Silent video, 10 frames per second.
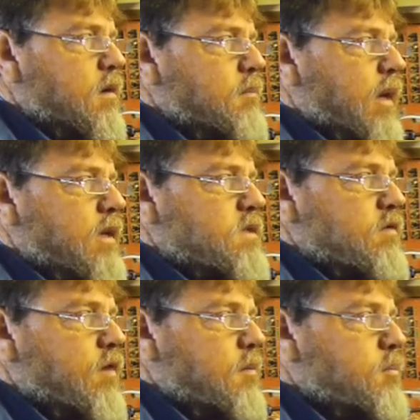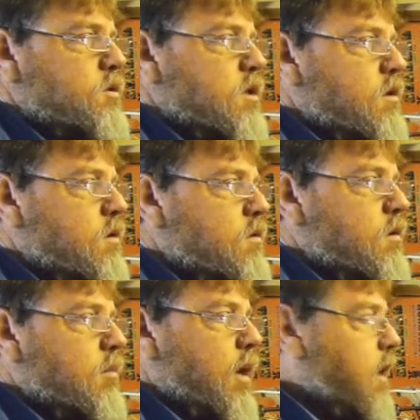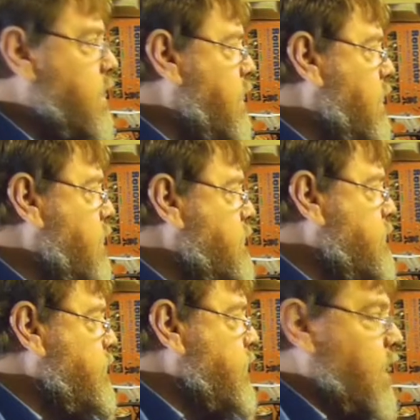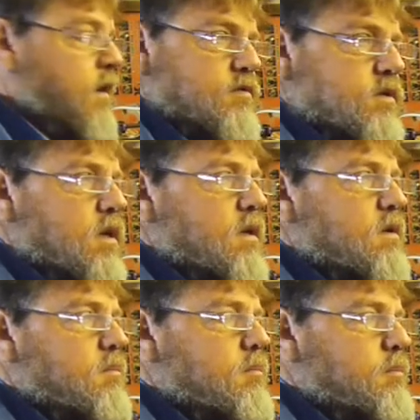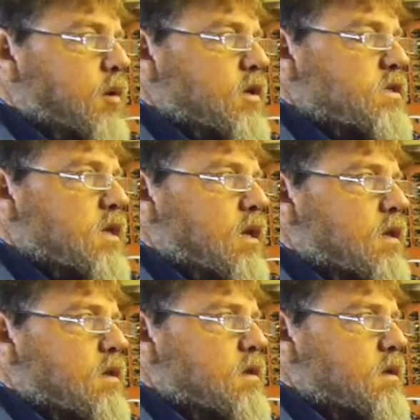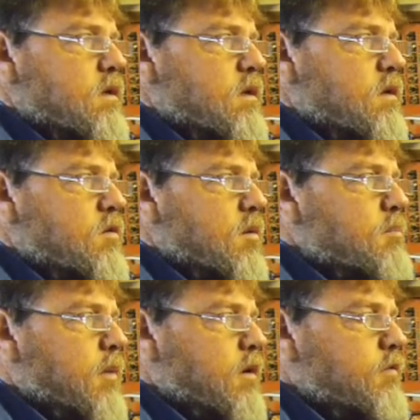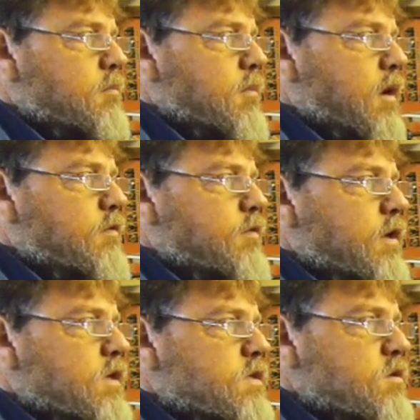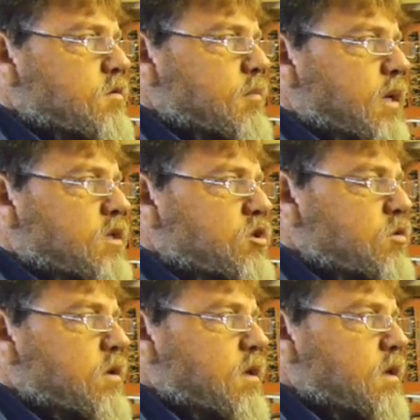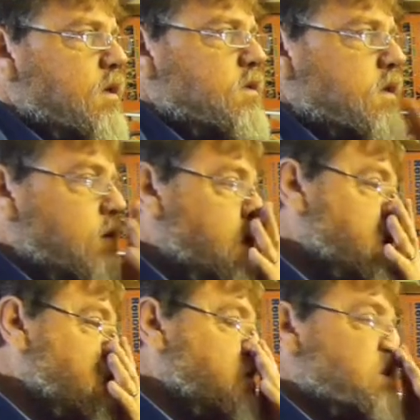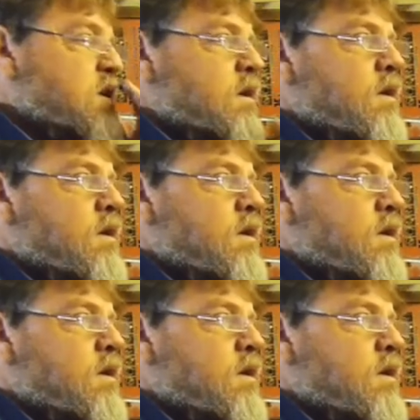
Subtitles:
pellets if I push it through the barrel, I've still polished that to a mirror finish to make sure that there's no issues.